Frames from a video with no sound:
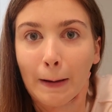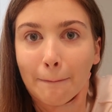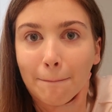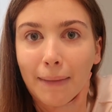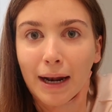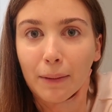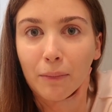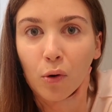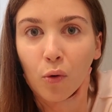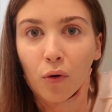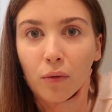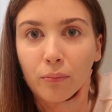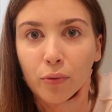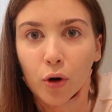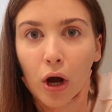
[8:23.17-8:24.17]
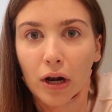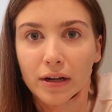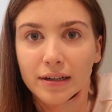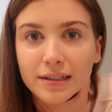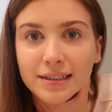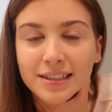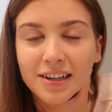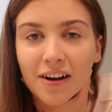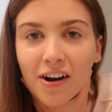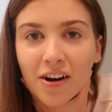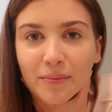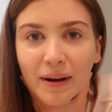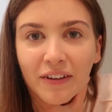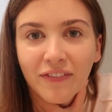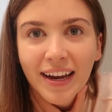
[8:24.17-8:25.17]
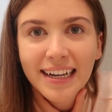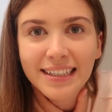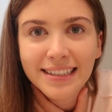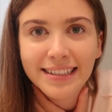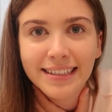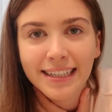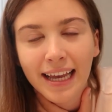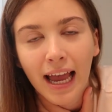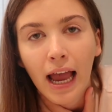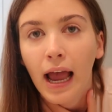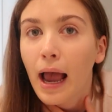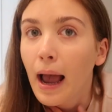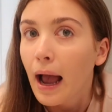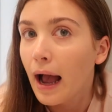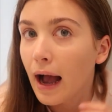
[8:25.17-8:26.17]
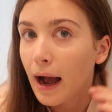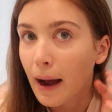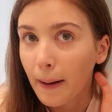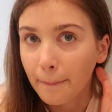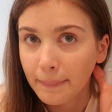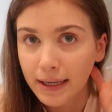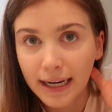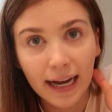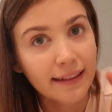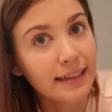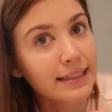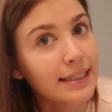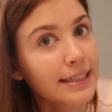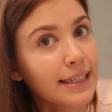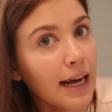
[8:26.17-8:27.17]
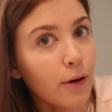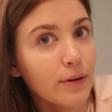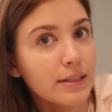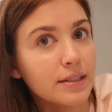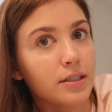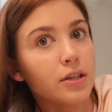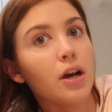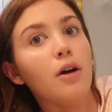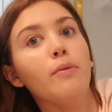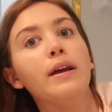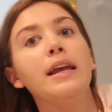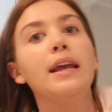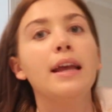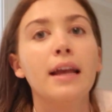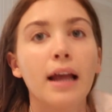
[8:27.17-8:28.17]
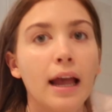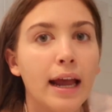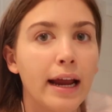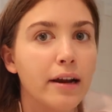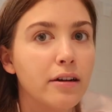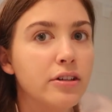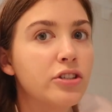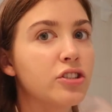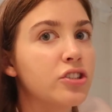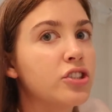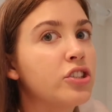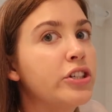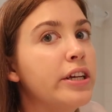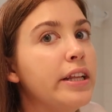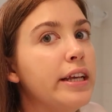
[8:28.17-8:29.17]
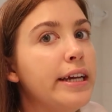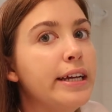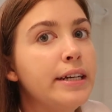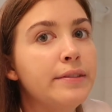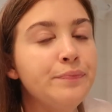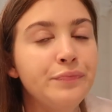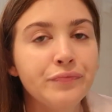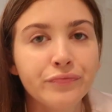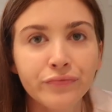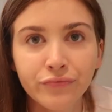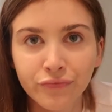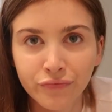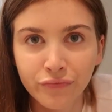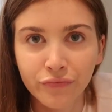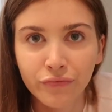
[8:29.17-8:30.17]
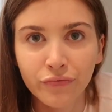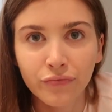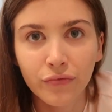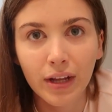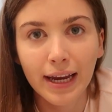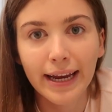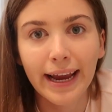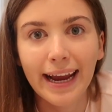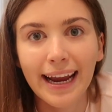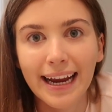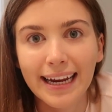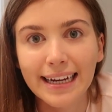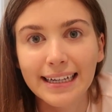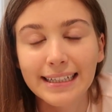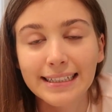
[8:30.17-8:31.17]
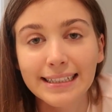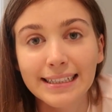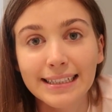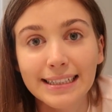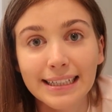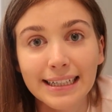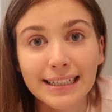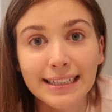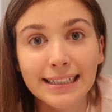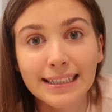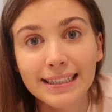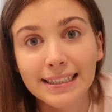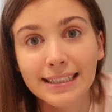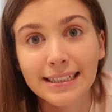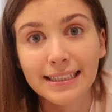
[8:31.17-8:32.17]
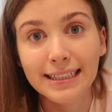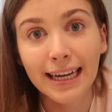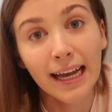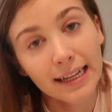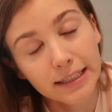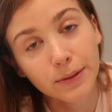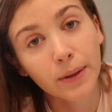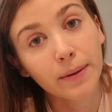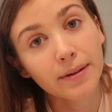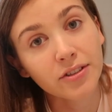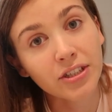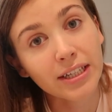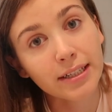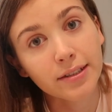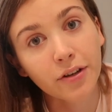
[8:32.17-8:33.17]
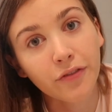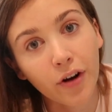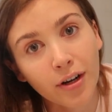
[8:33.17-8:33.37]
minimal product on my face. But yeah, this is how it's going. Hair is just chilling, and yeah, that's pretty much it so